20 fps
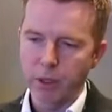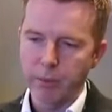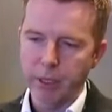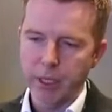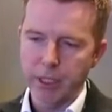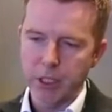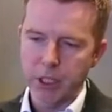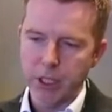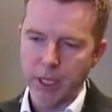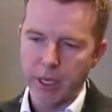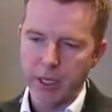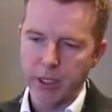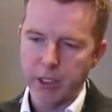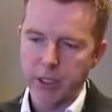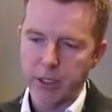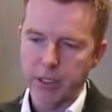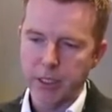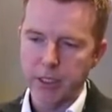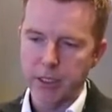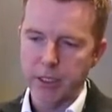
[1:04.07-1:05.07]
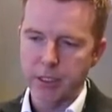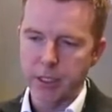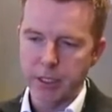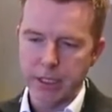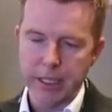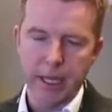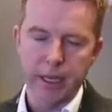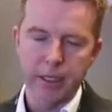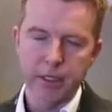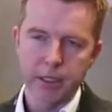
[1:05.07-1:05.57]
of the biggest challenges is the
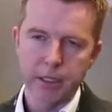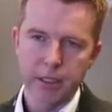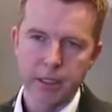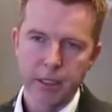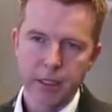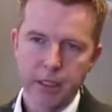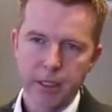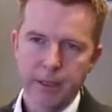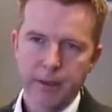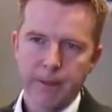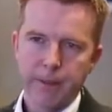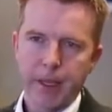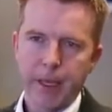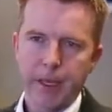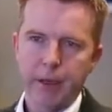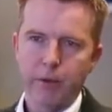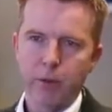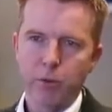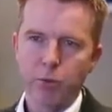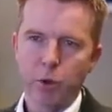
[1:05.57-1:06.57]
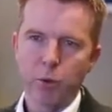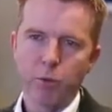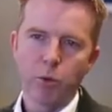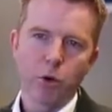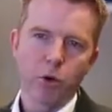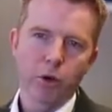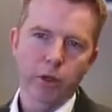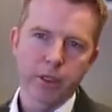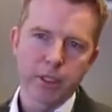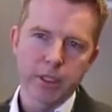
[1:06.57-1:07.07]
talent. The more and
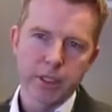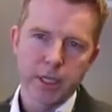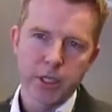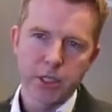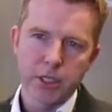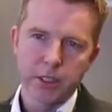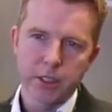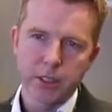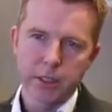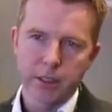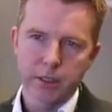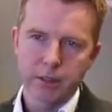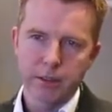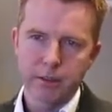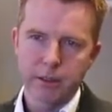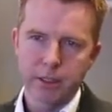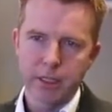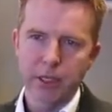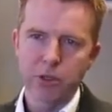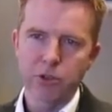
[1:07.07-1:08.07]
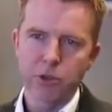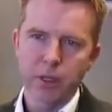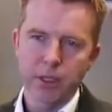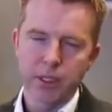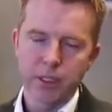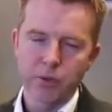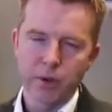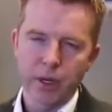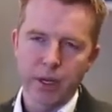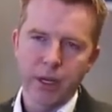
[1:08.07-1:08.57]
more organizations that
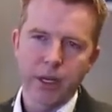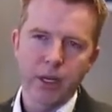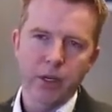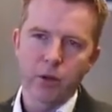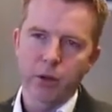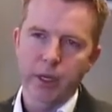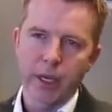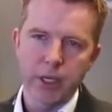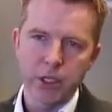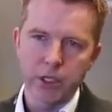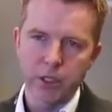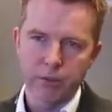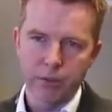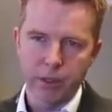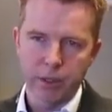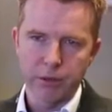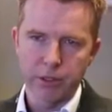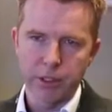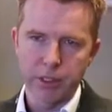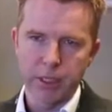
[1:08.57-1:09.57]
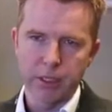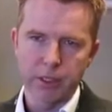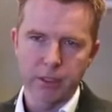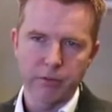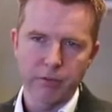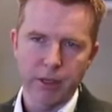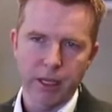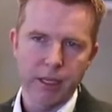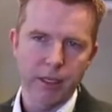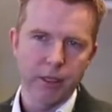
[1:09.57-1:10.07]
centralize around any location, whether it's
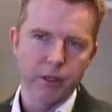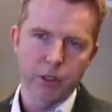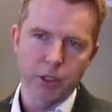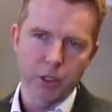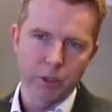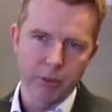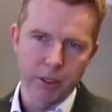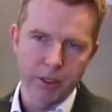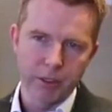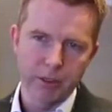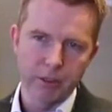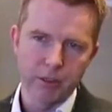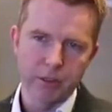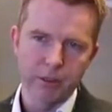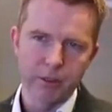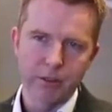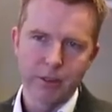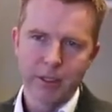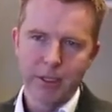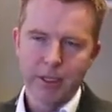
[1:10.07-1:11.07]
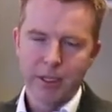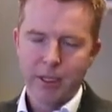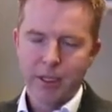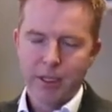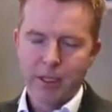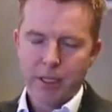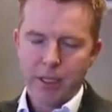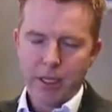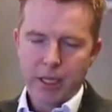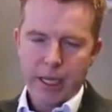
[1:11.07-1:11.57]
Silicon Valley or Dublin or
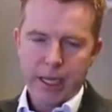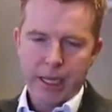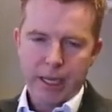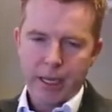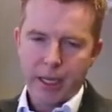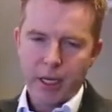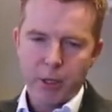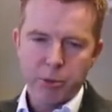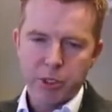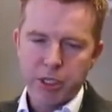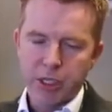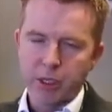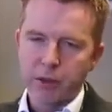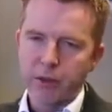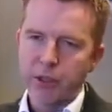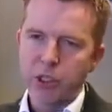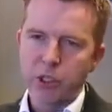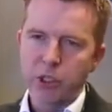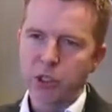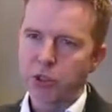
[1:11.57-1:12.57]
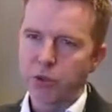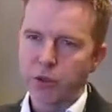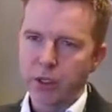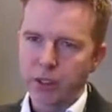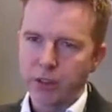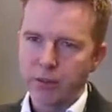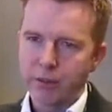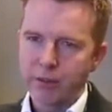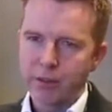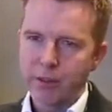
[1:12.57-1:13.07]
any particular
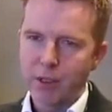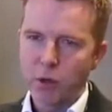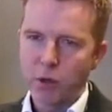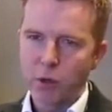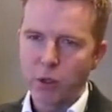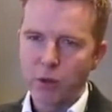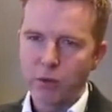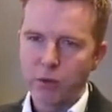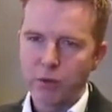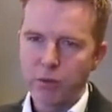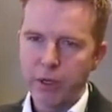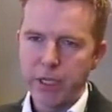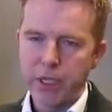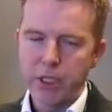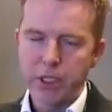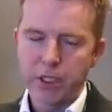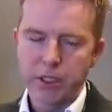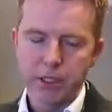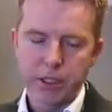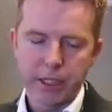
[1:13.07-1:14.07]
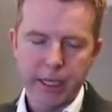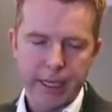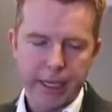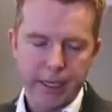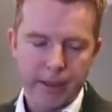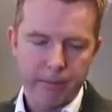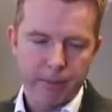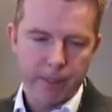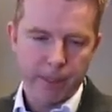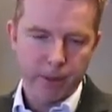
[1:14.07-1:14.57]
industrial local region
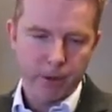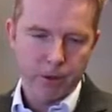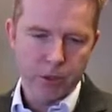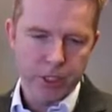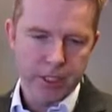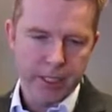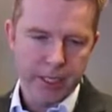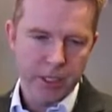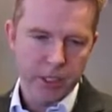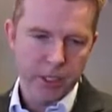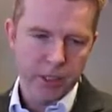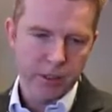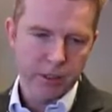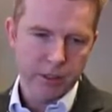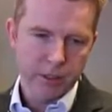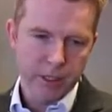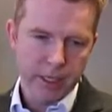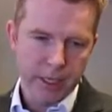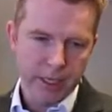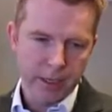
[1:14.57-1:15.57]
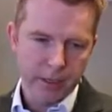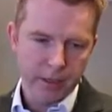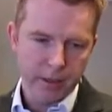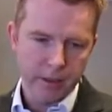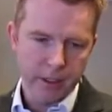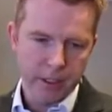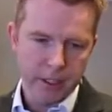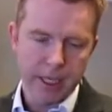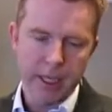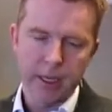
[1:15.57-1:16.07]
or centre,
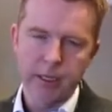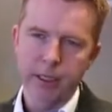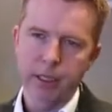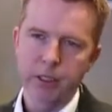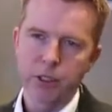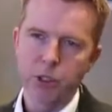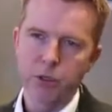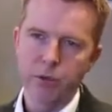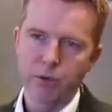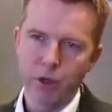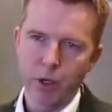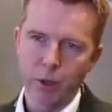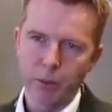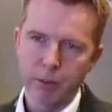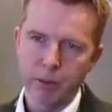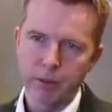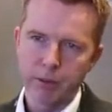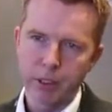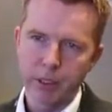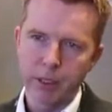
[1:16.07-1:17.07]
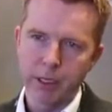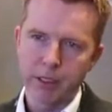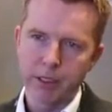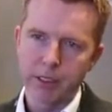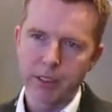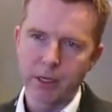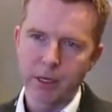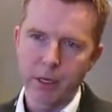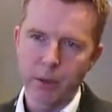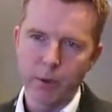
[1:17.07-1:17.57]
the talent gets hoovered up, not
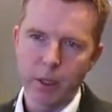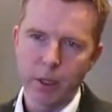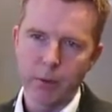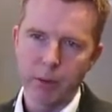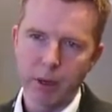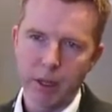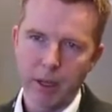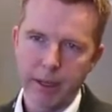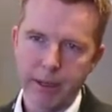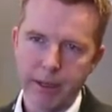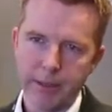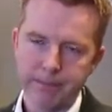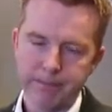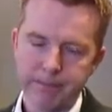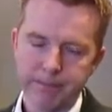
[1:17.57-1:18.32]
necessarily well applied.